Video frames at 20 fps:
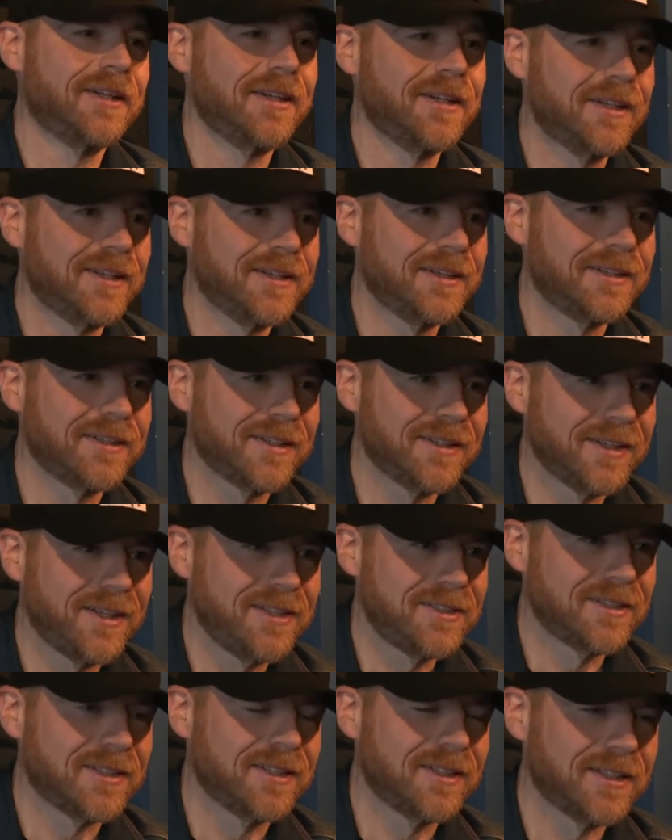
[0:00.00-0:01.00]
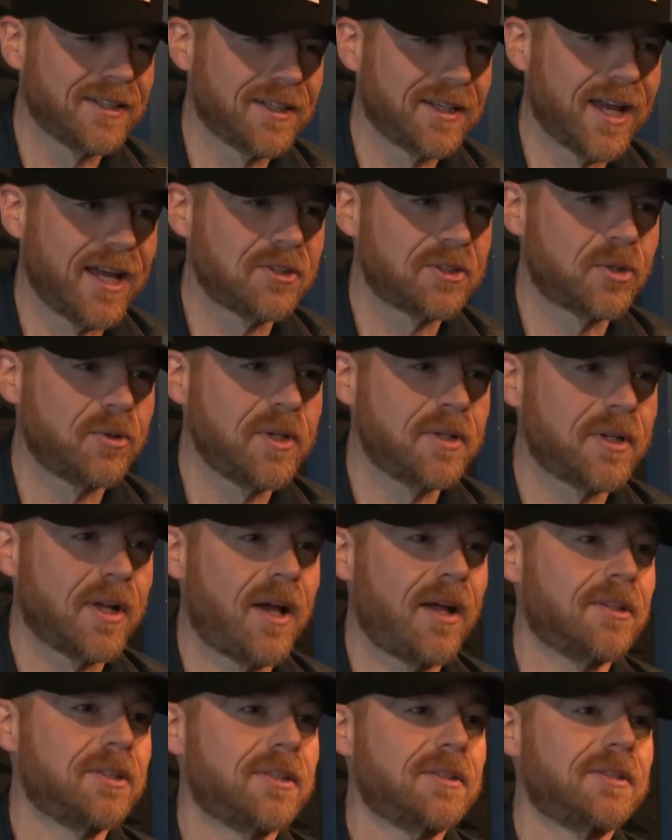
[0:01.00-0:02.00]
Uh, he's a
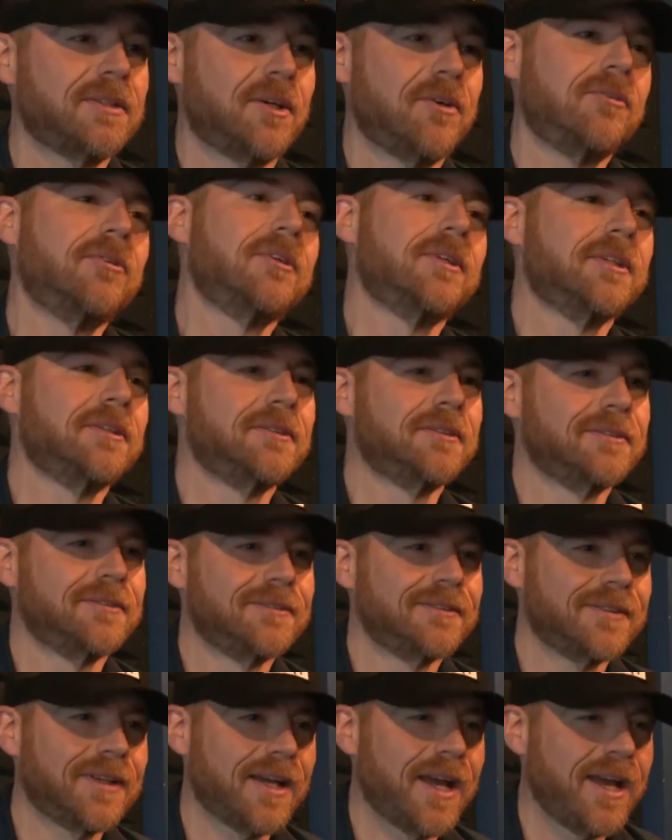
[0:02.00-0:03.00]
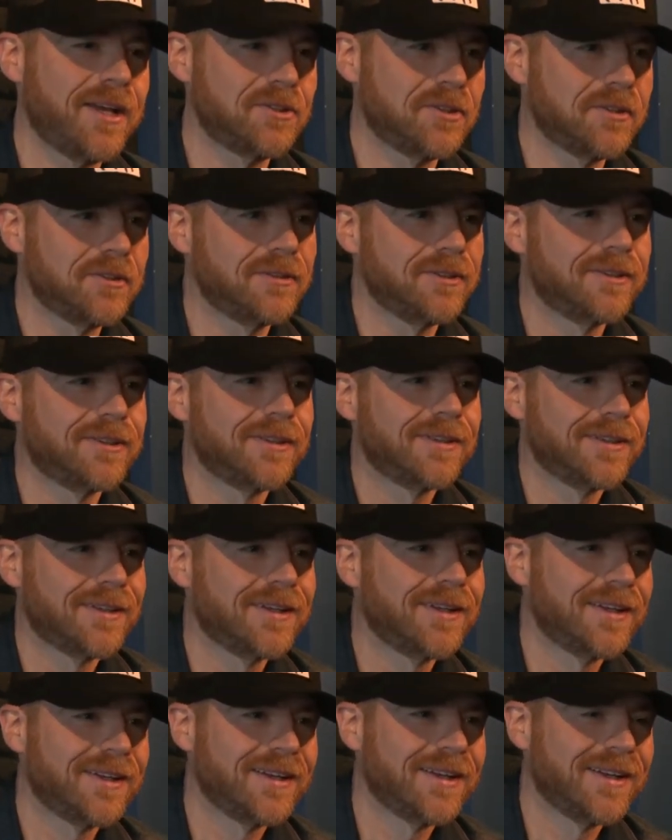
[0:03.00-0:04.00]
gastroenterologist over in Hazard.
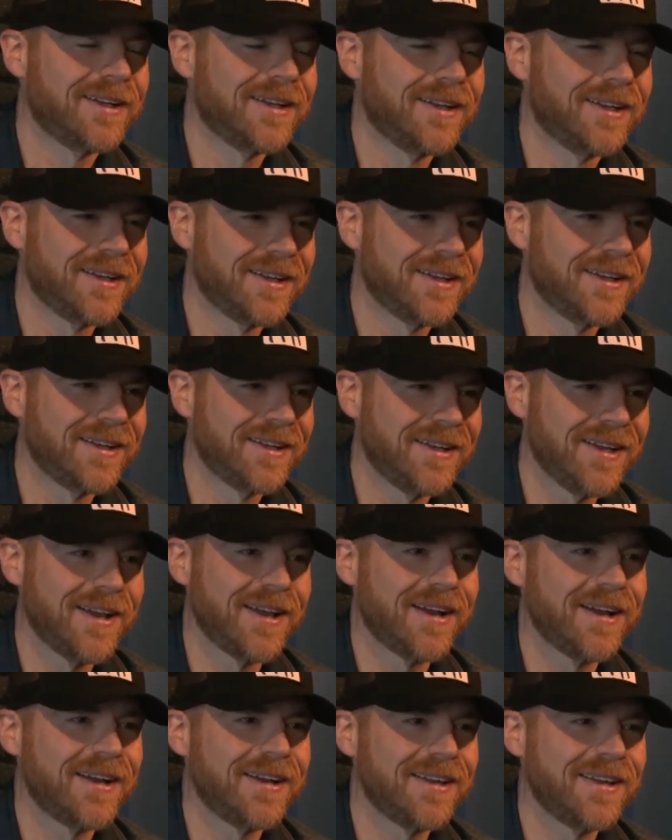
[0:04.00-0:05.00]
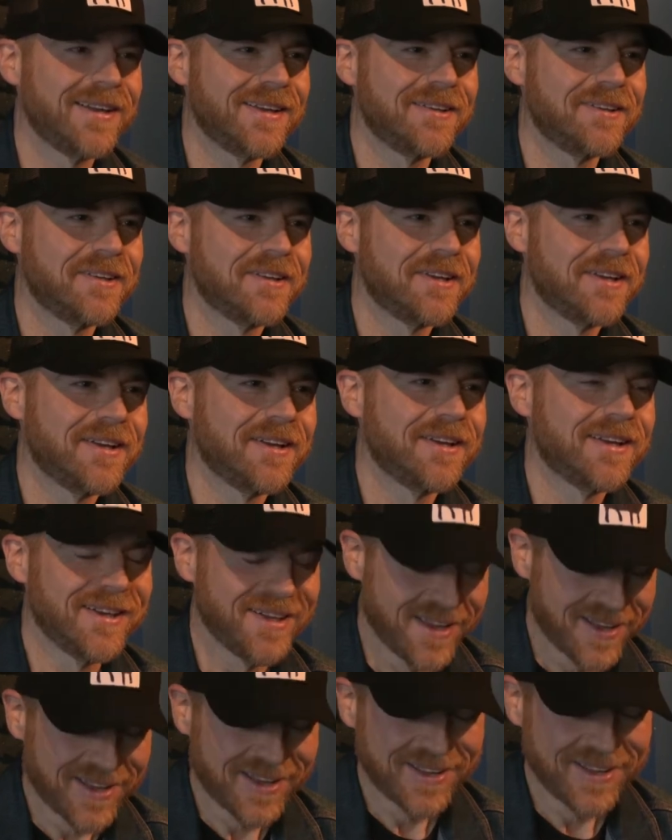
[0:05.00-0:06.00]
Whoa! Yeah. Did not know that.
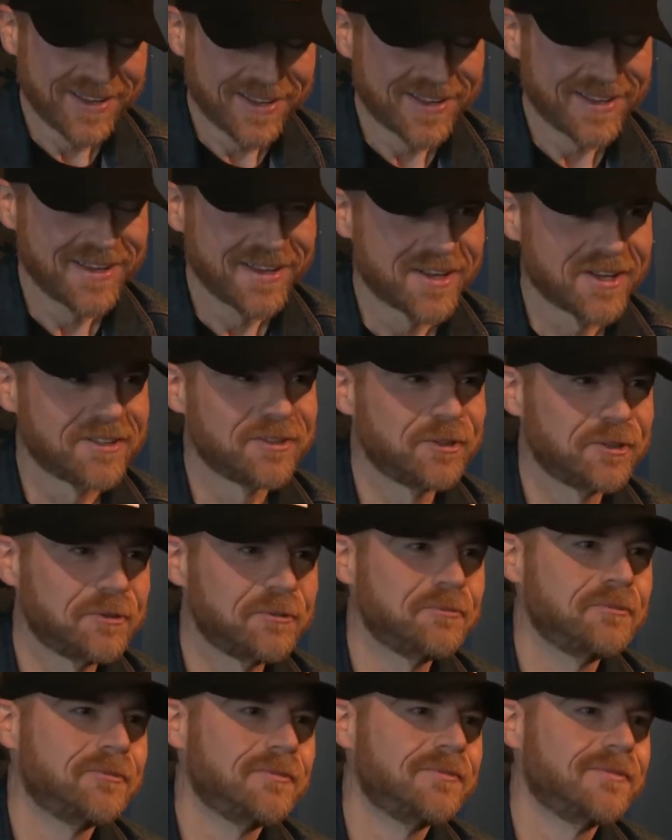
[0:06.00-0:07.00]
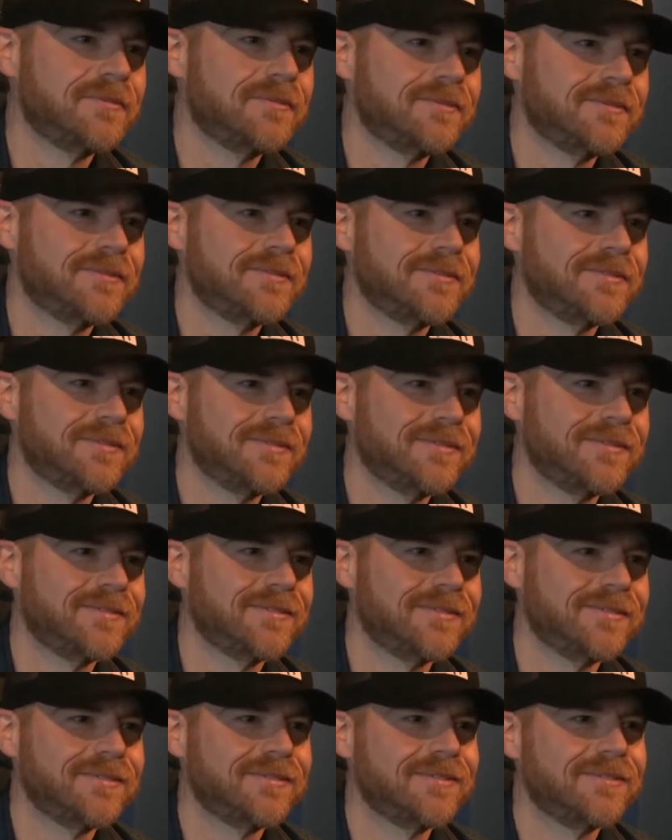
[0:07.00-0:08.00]
Yeah, that's yeah, yeah. Uh, a, I
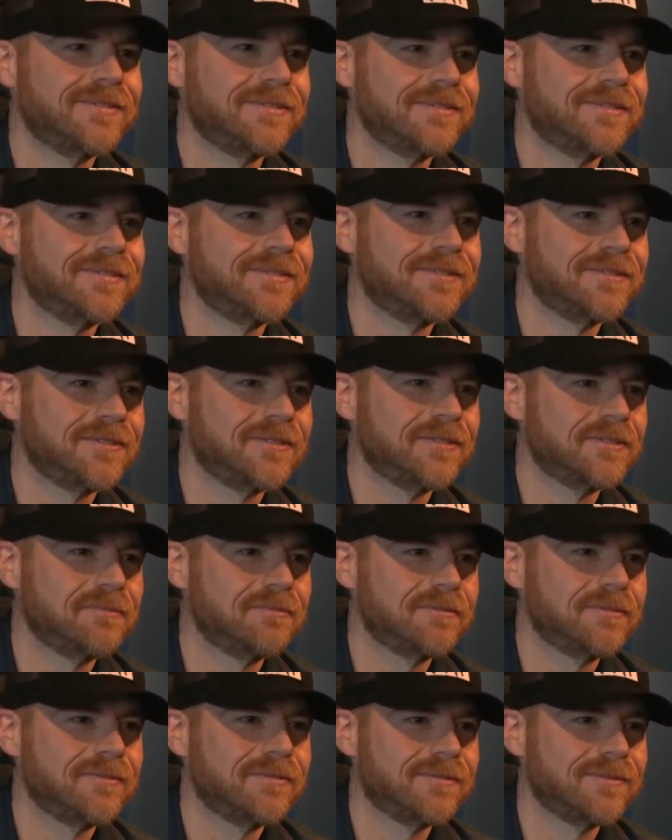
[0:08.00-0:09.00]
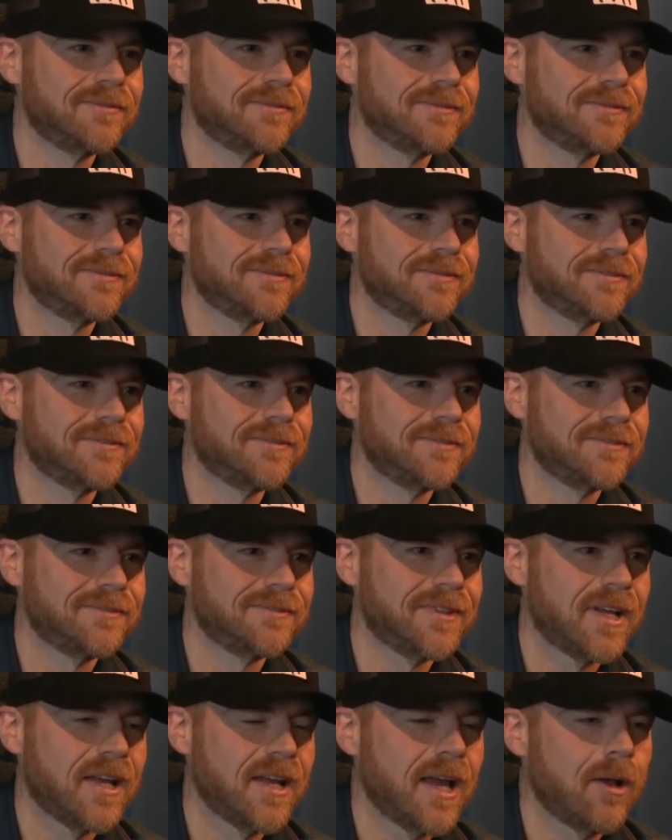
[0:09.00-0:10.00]
never knew a doctor with a mullet.
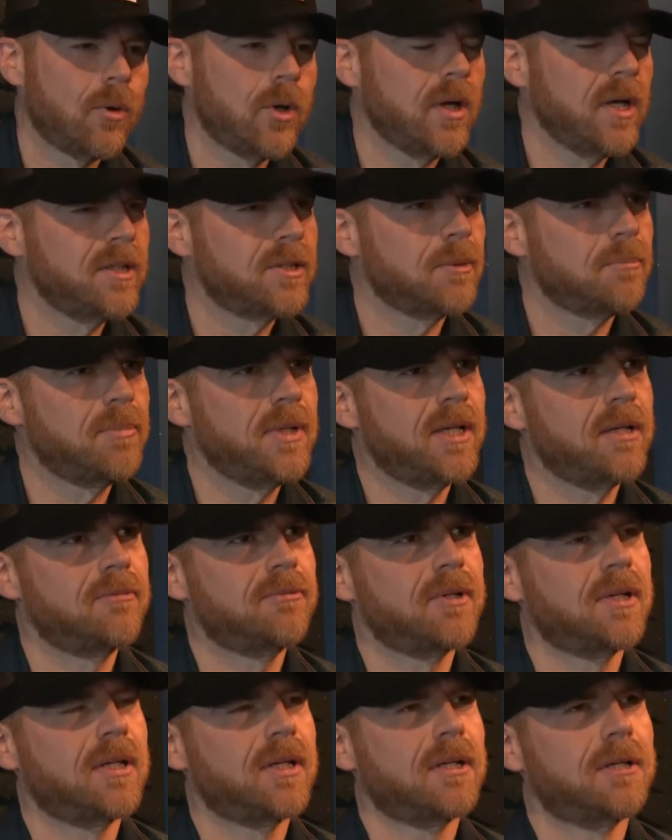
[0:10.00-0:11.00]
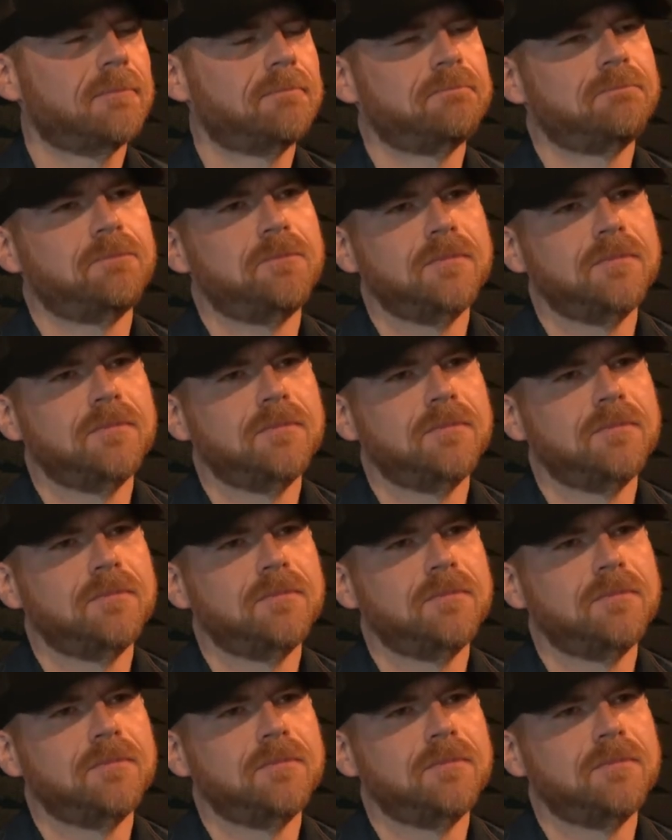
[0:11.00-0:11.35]
Well, it's a bit of a.